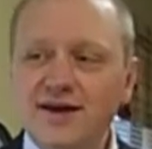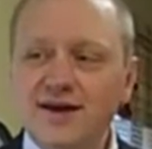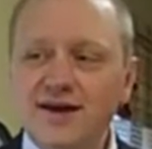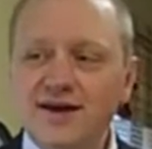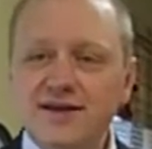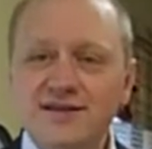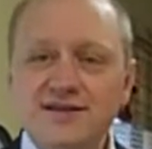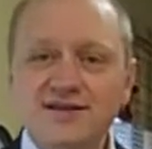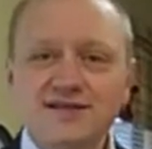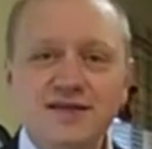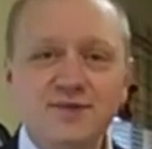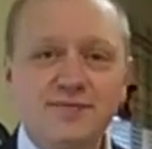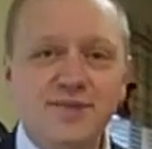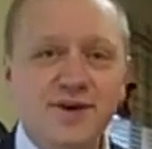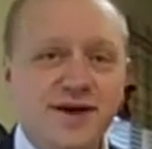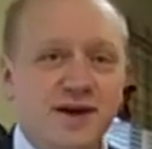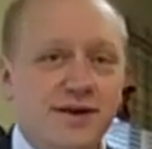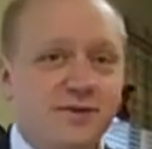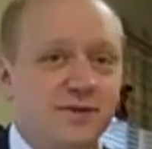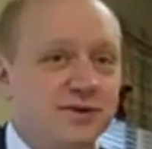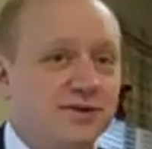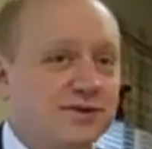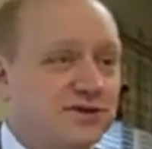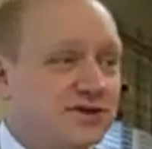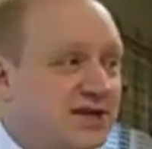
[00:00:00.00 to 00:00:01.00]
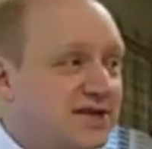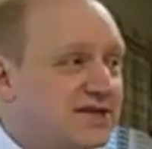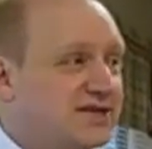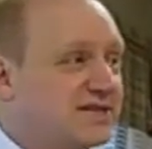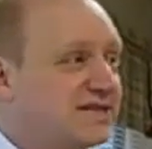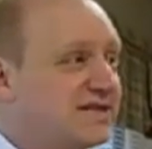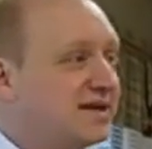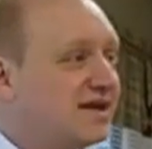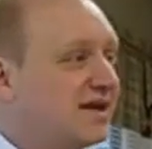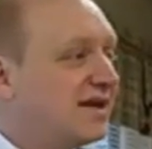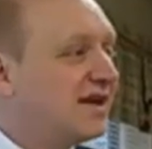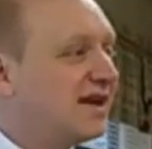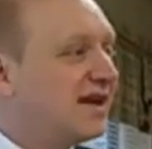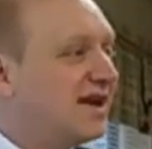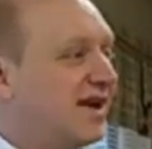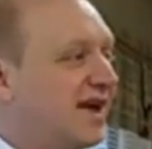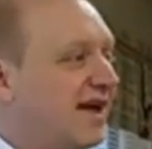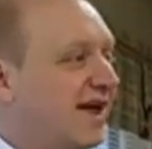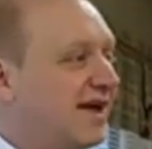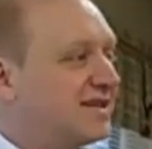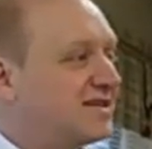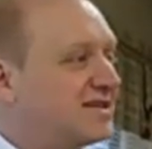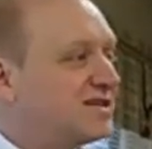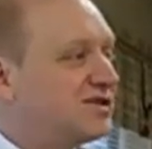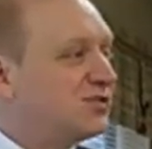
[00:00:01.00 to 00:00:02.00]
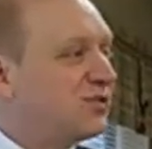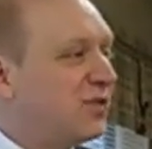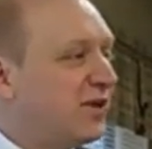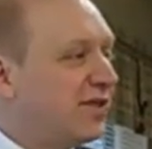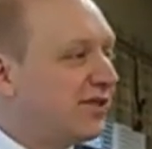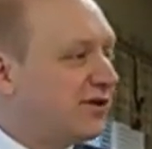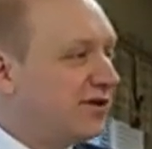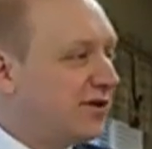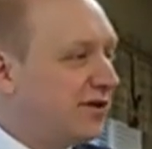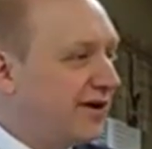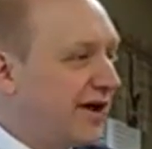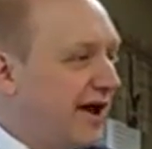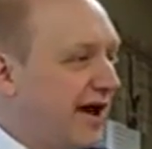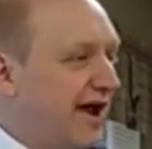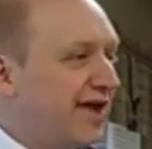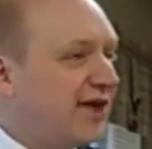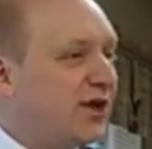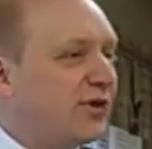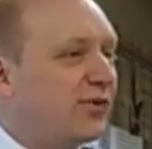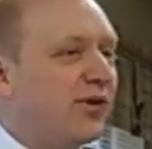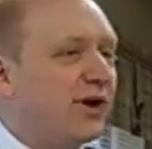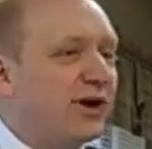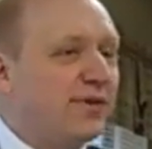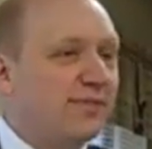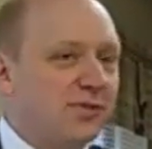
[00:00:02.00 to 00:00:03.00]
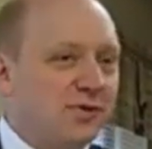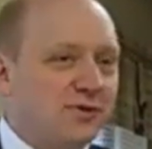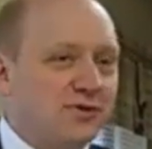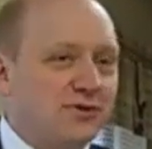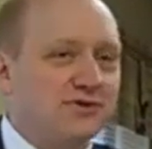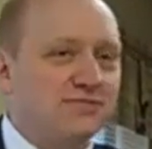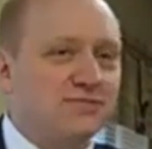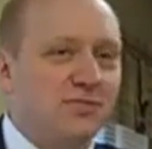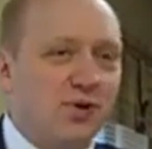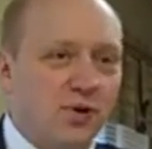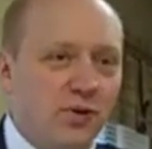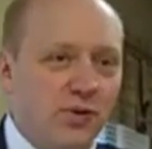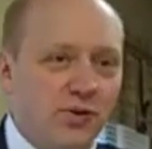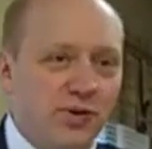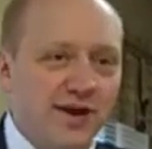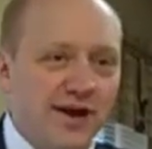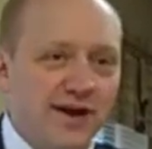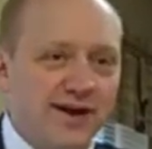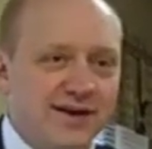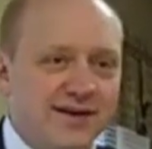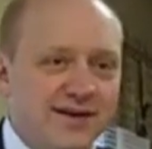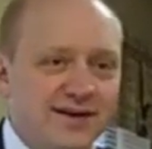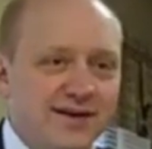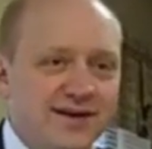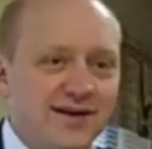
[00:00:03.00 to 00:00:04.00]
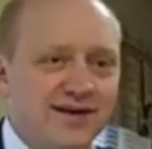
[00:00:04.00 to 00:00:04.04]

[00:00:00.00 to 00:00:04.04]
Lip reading: It's debatable just as to whether or not you want to postpone it.